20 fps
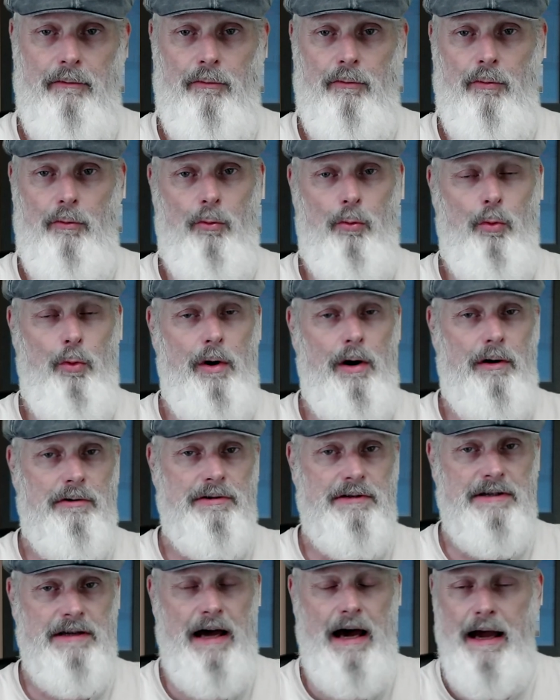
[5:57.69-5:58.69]
We'll
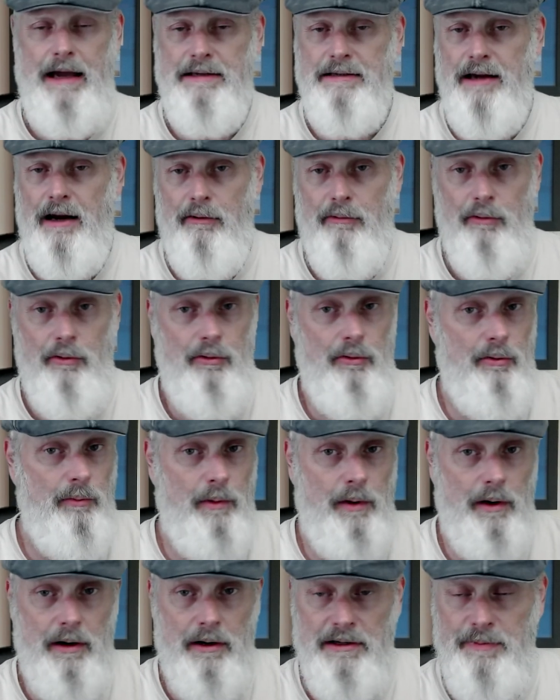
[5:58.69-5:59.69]
size our room
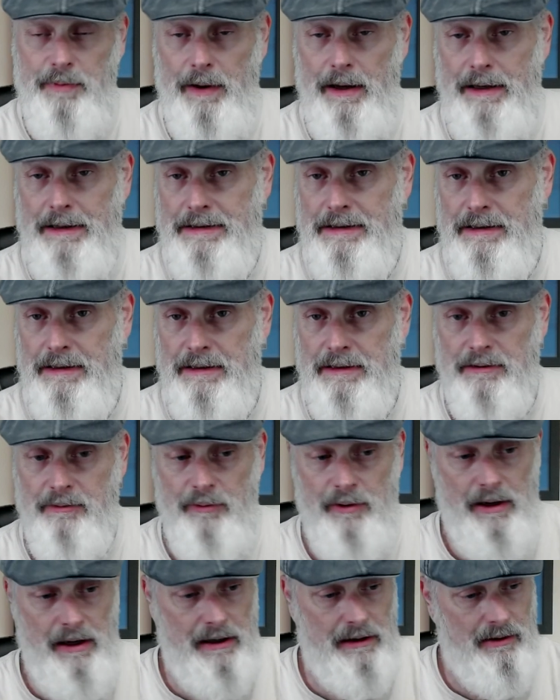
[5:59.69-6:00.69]
and our spaces, and we
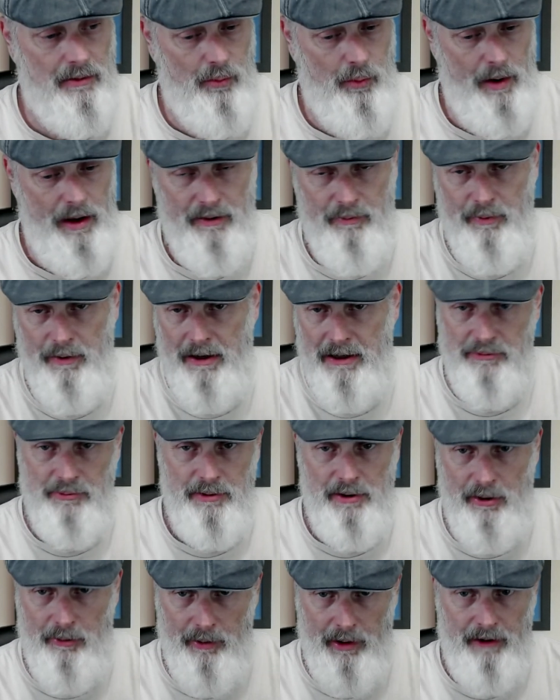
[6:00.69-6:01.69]
get the width because we
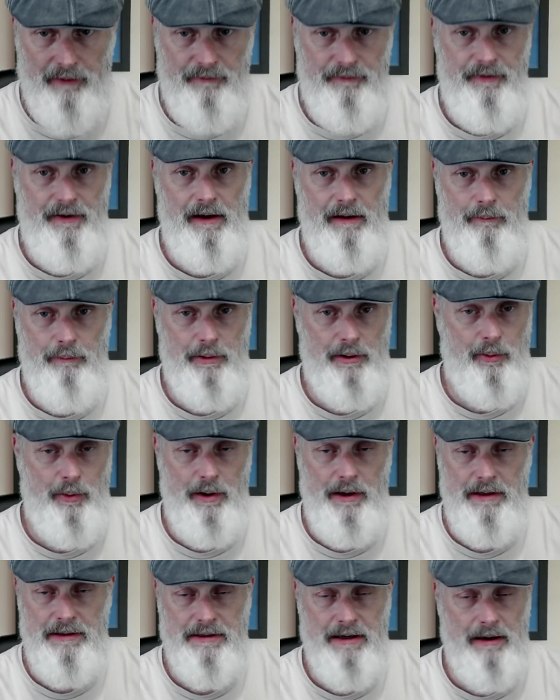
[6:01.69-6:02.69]
know we got to fit
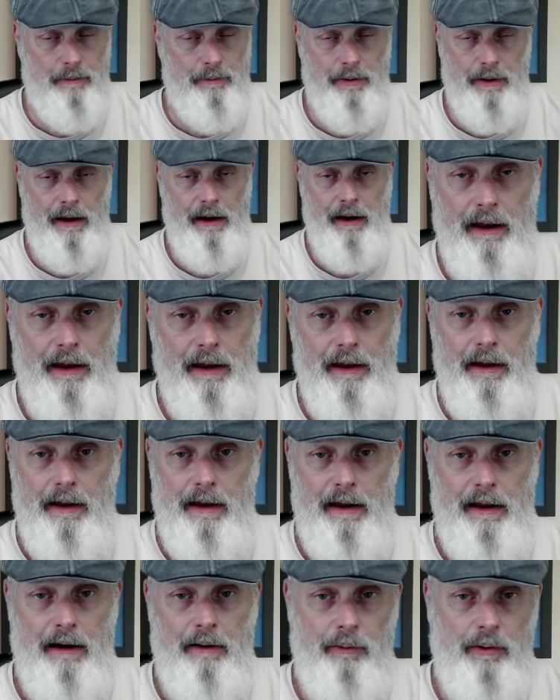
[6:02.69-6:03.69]
between something,
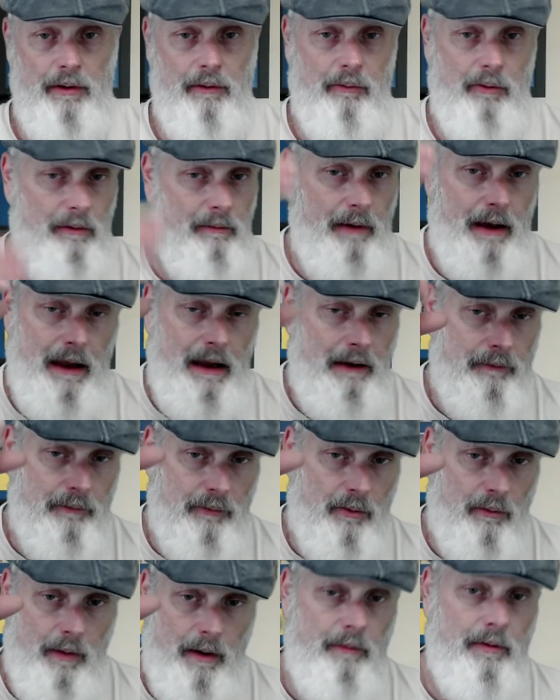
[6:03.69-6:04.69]
and we may even
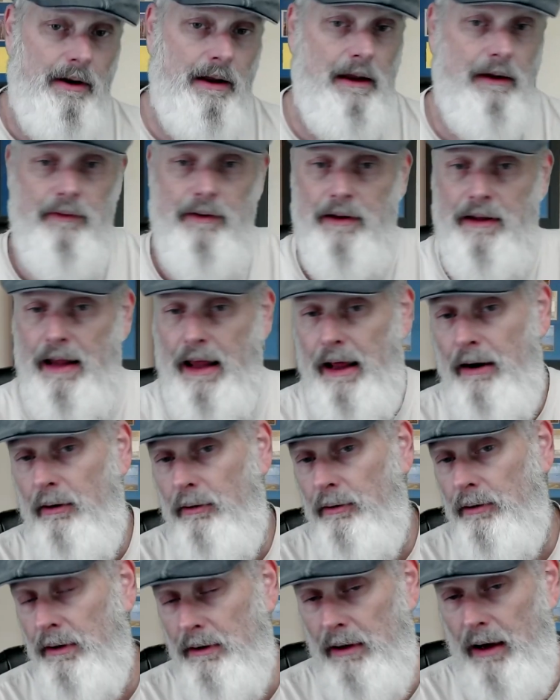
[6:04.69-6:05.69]
remember to give it that on
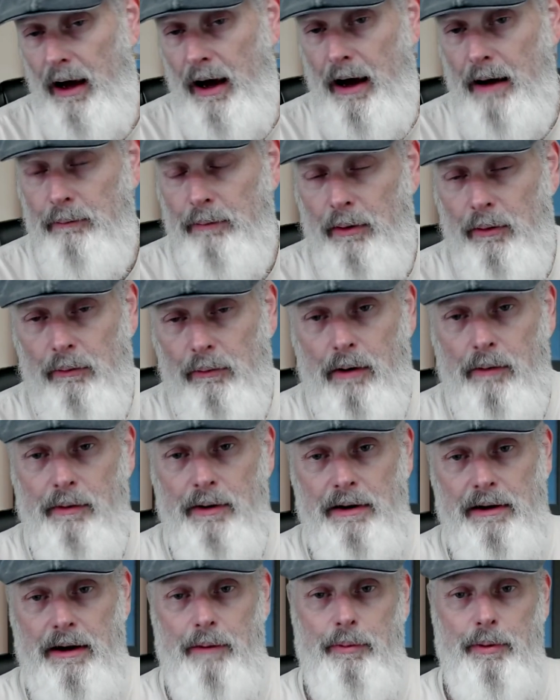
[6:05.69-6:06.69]
the top. But what we
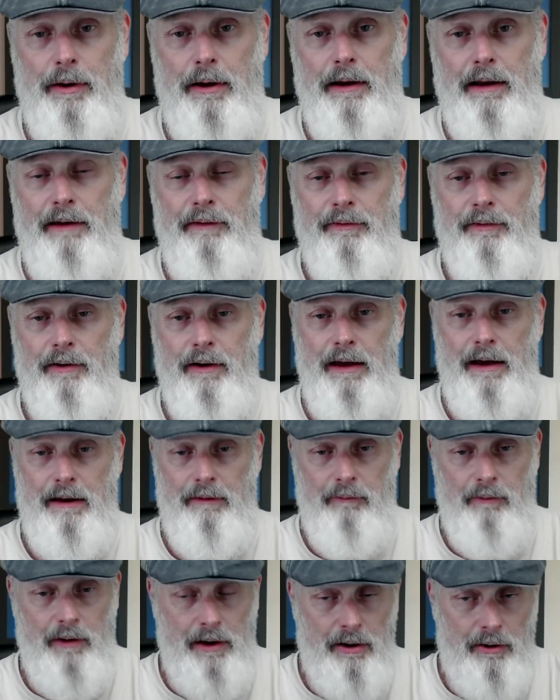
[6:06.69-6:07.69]
typically forget
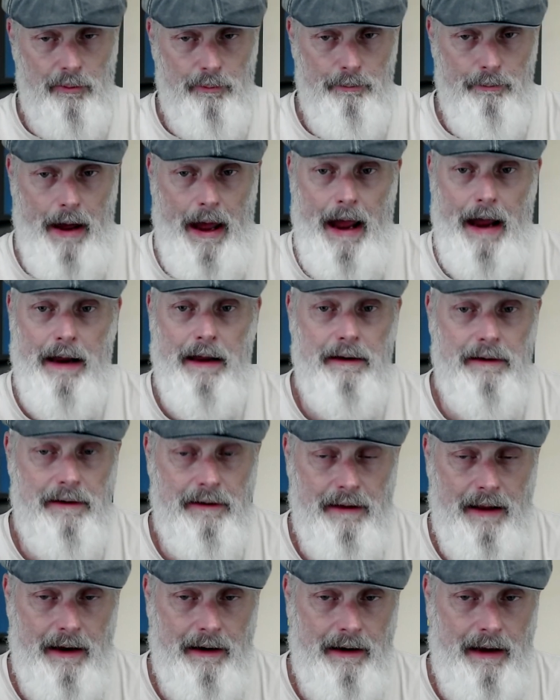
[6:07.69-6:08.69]
when we go back into
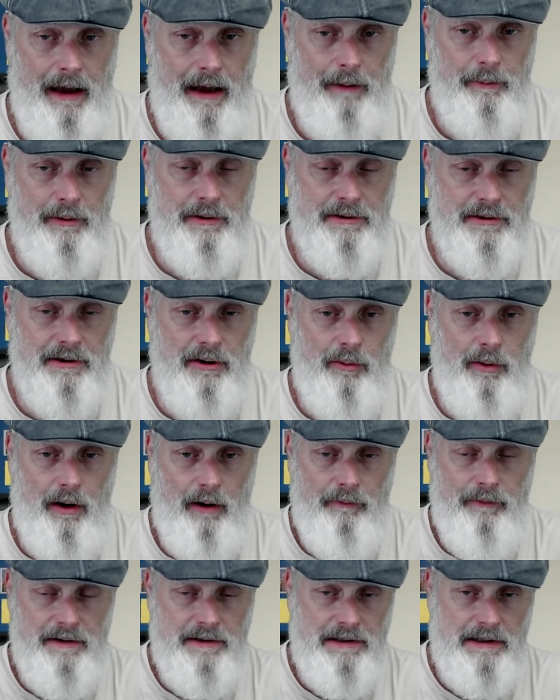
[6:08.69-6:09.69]
that cabinet is go, well, if
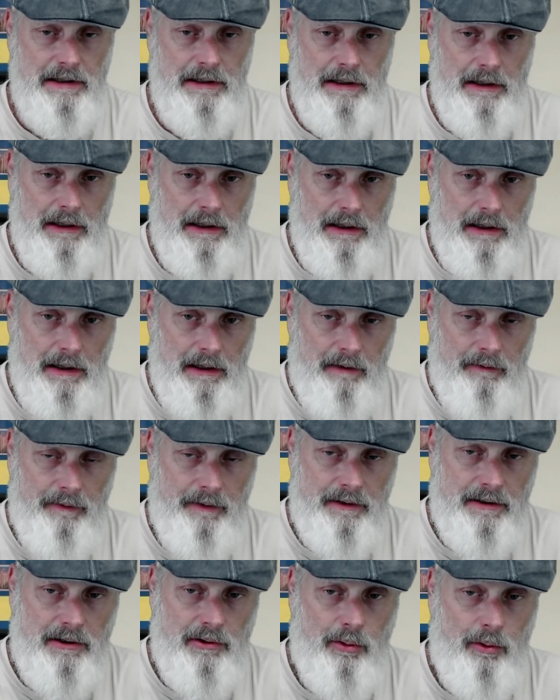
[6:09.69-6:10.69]
it's a
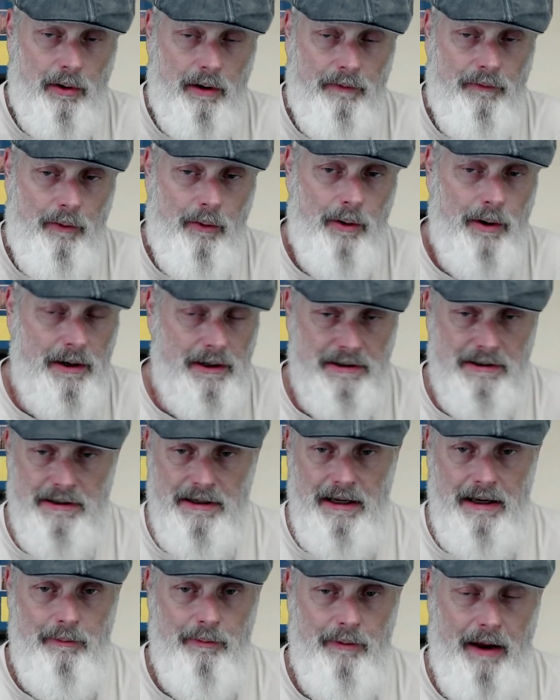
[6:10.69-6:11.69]
24-inch
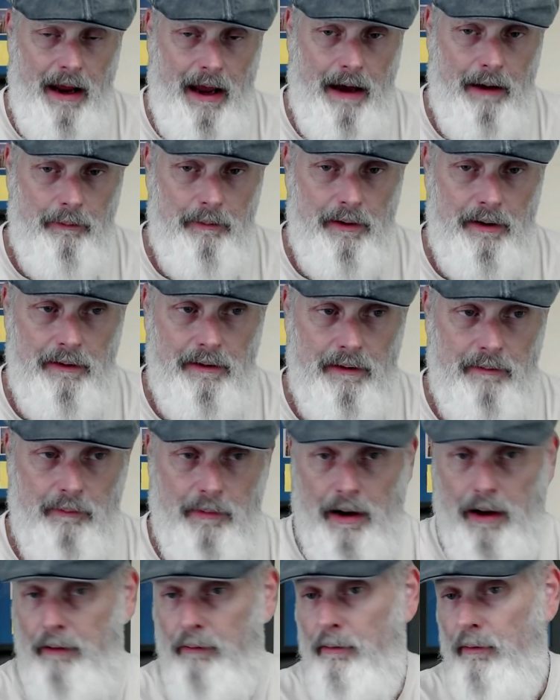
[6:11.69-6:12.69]
deep cabinet, then
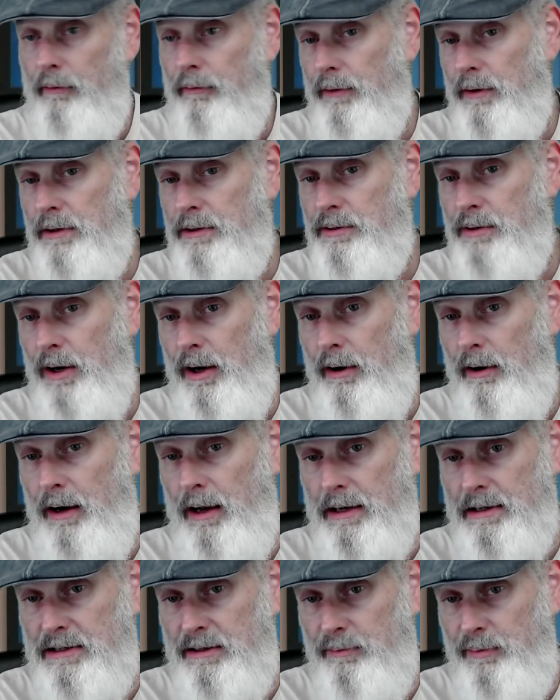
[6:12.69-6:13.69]
my refrigerator
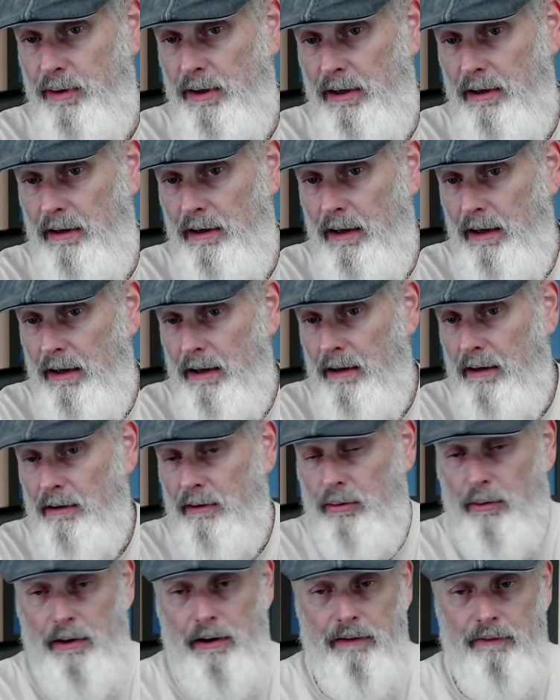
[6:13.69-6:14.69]
has to be
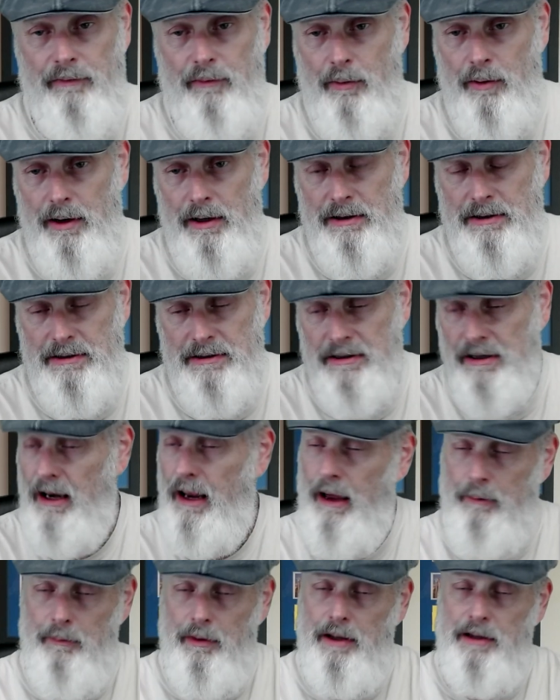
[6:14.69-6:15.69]
24 inches, and
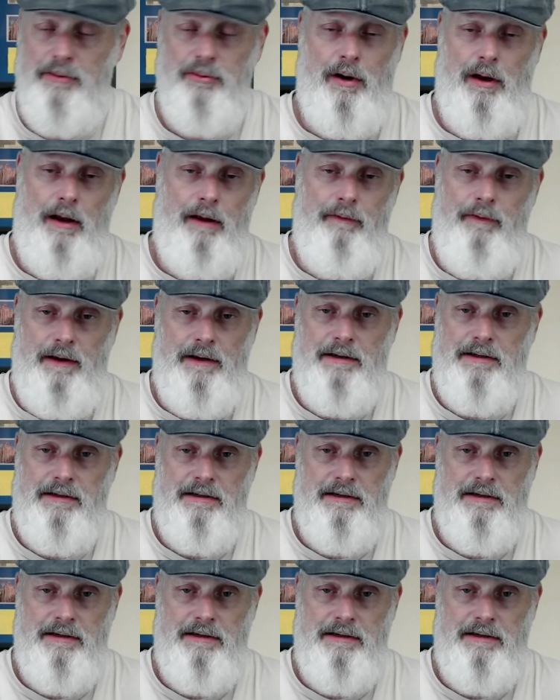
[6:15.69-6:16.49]
how much? Well, if it's